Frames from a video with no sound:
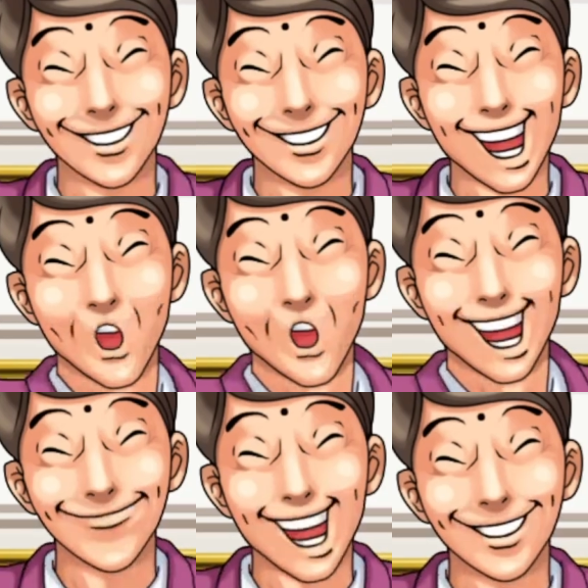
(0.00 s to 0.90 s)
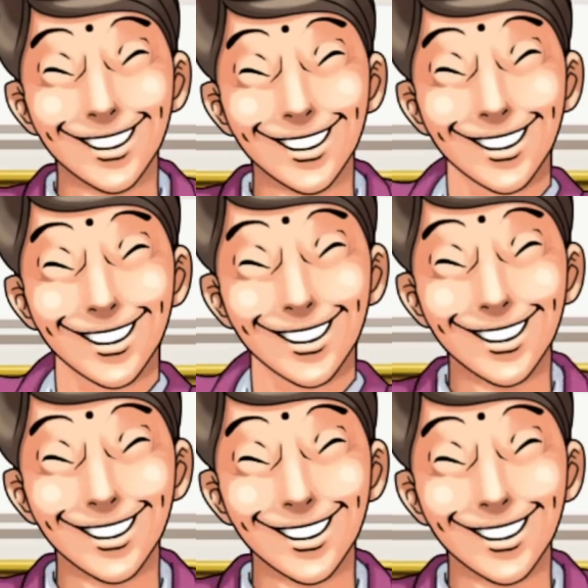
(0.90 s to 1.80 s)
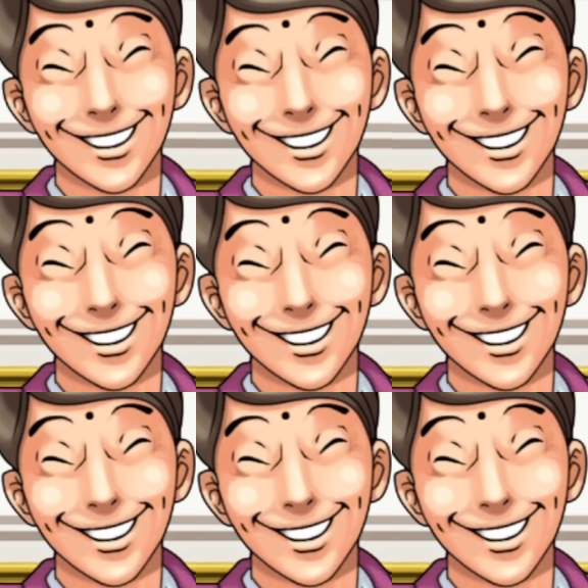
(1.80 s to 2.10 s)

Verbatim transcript: I will... Wait, what?